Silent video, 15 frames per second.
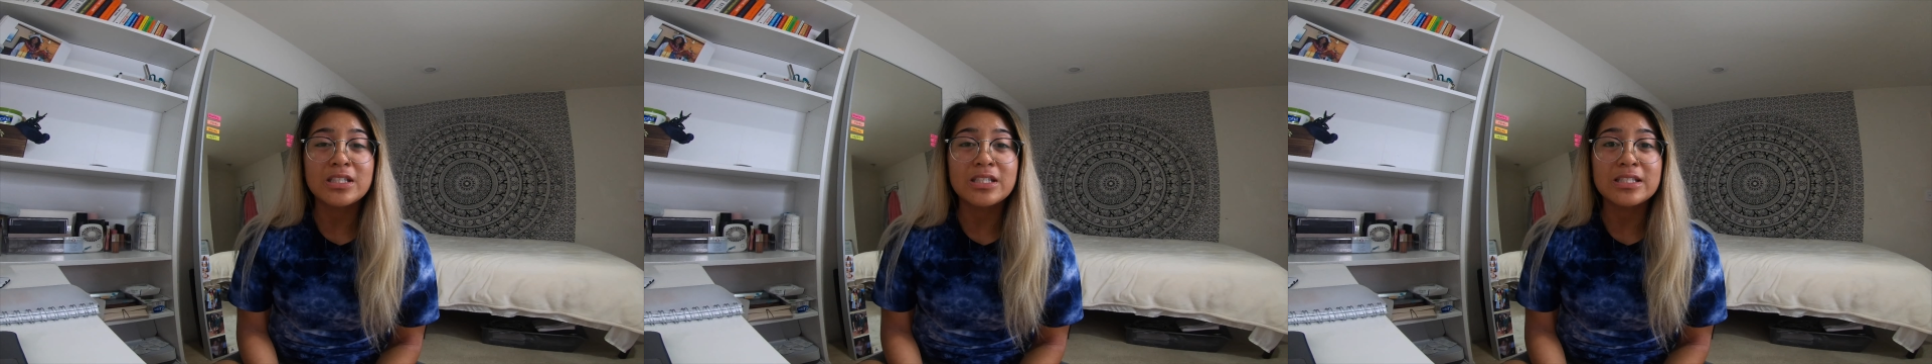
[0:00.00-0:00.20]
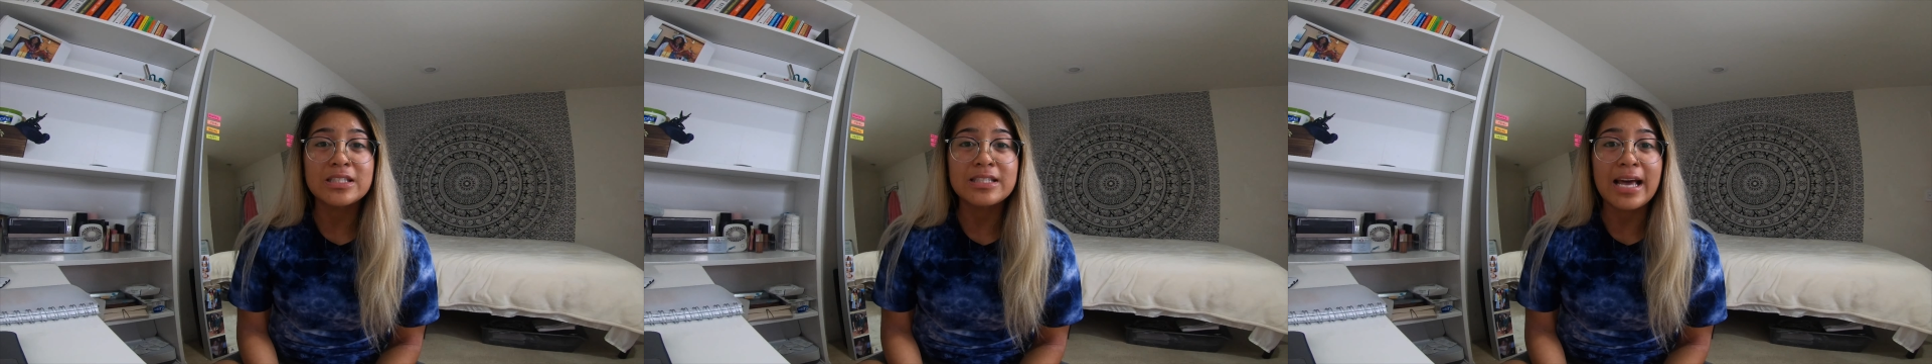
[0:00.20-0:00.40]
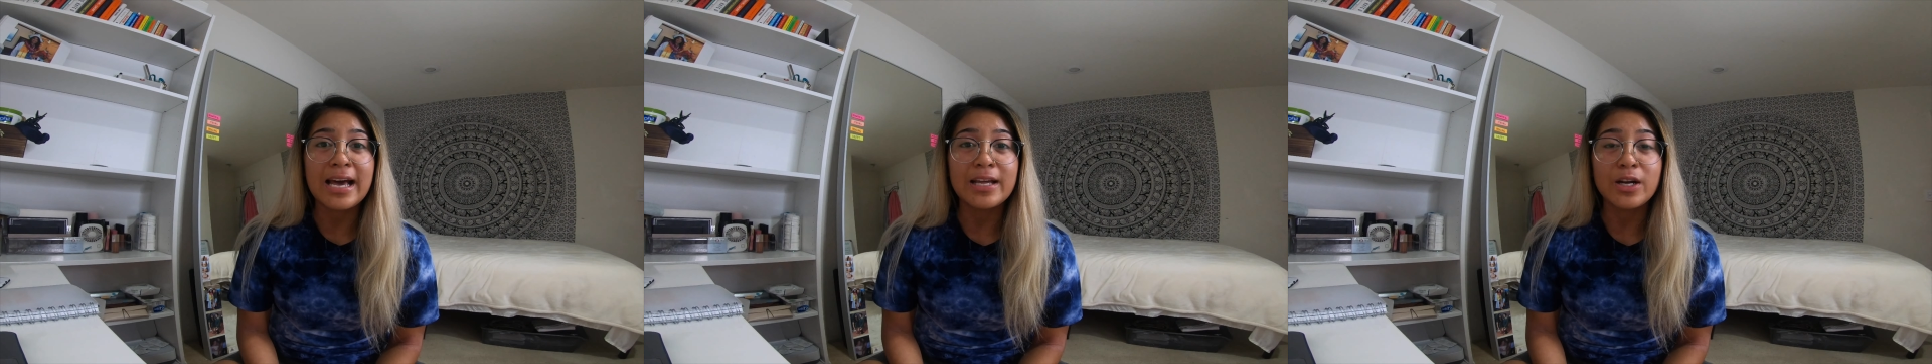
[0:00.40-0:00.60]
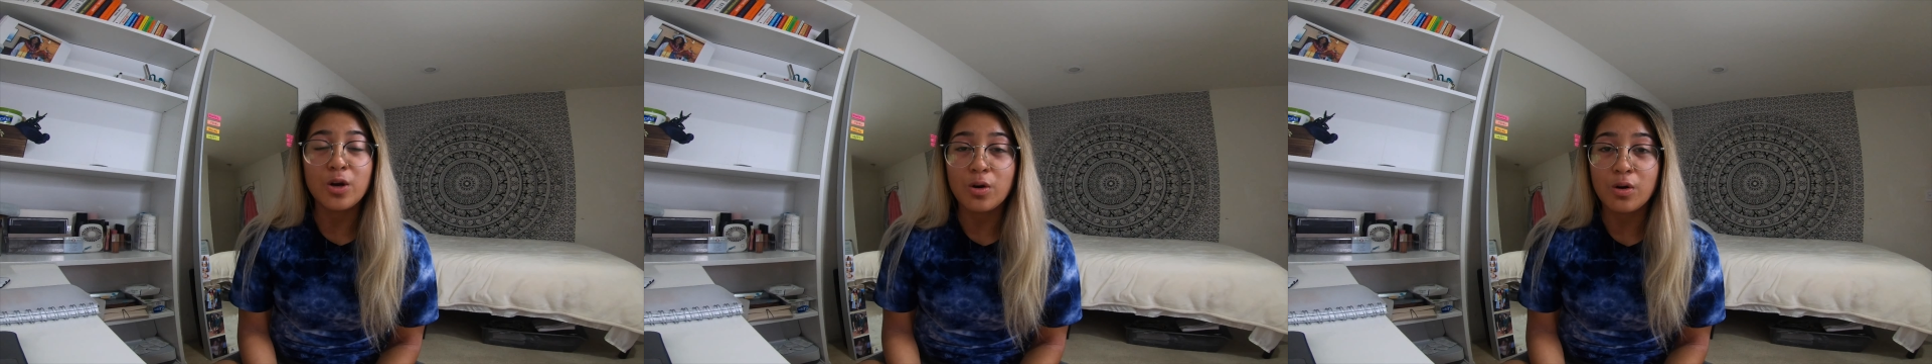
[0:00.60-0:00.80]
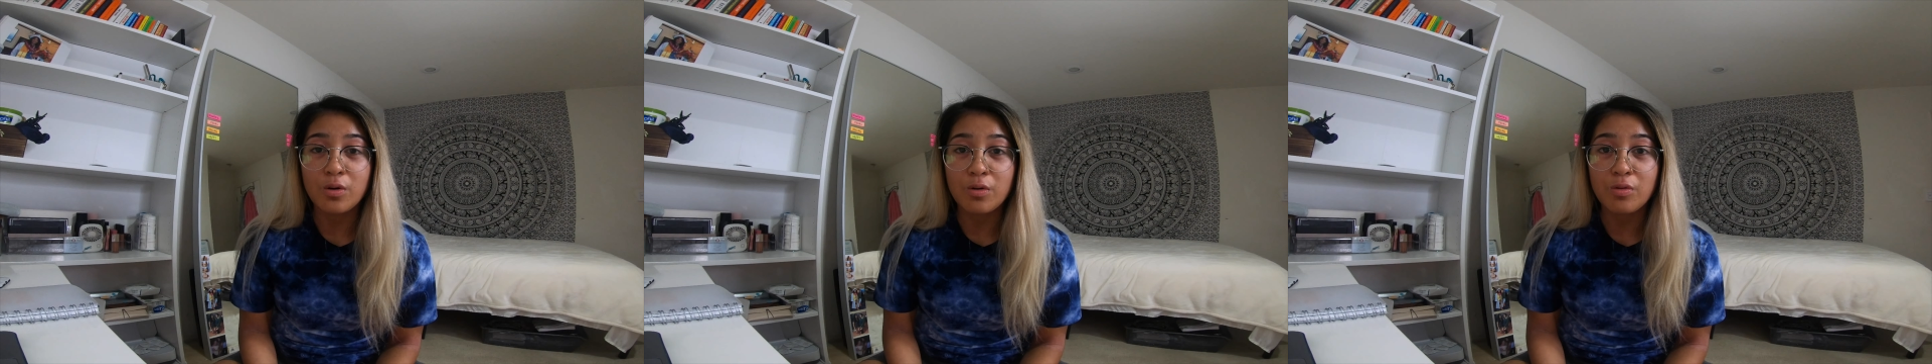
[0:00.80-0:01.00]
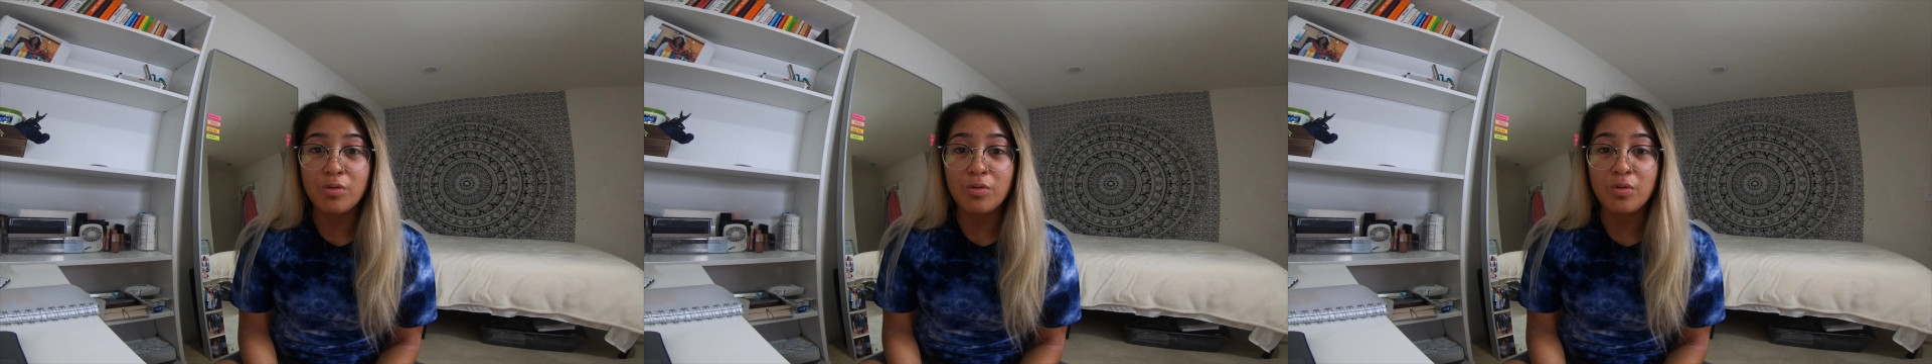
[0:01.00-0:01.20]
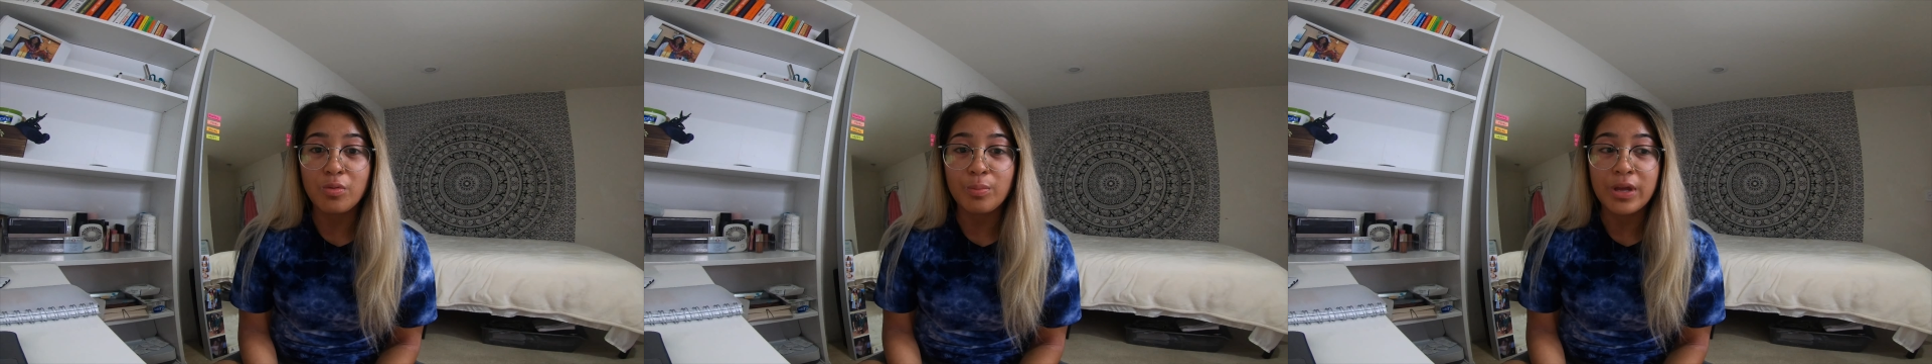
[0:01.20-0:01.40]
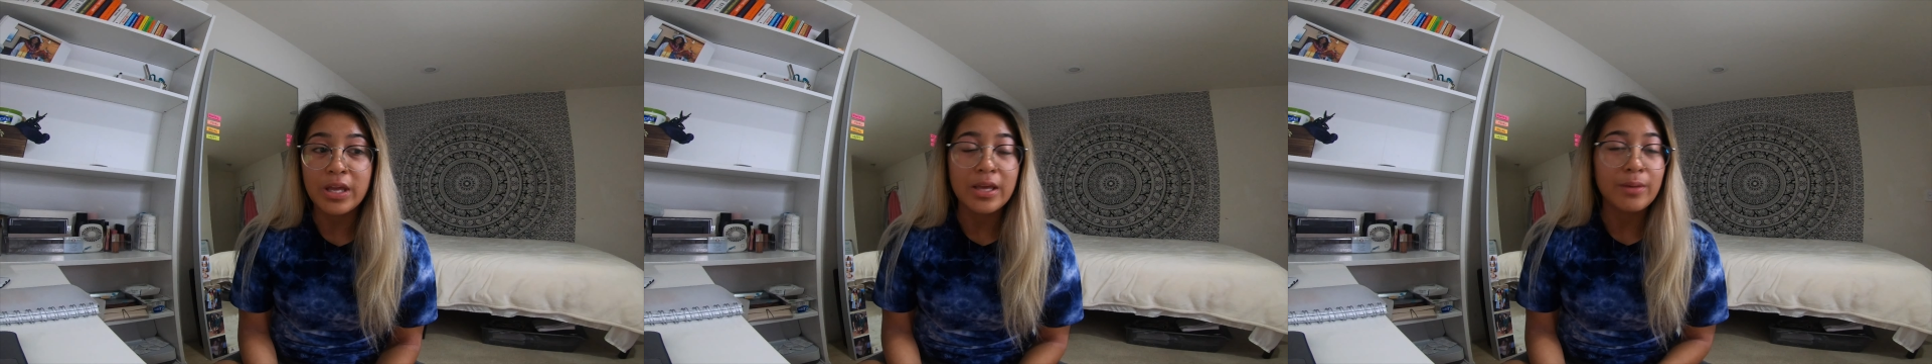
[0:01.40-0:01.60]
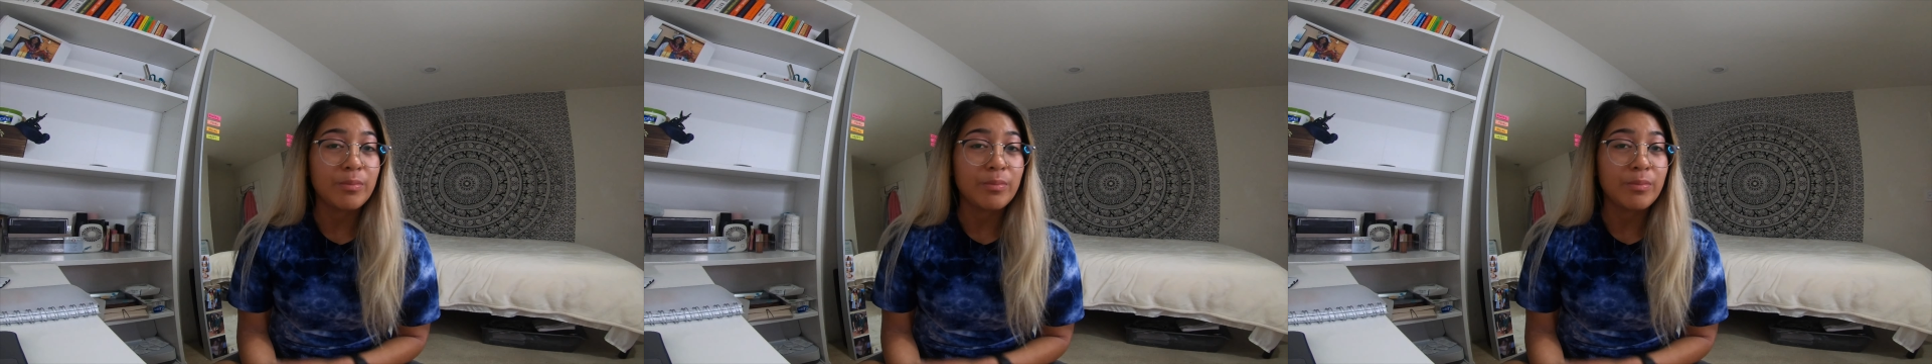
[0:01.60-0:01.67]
just at home,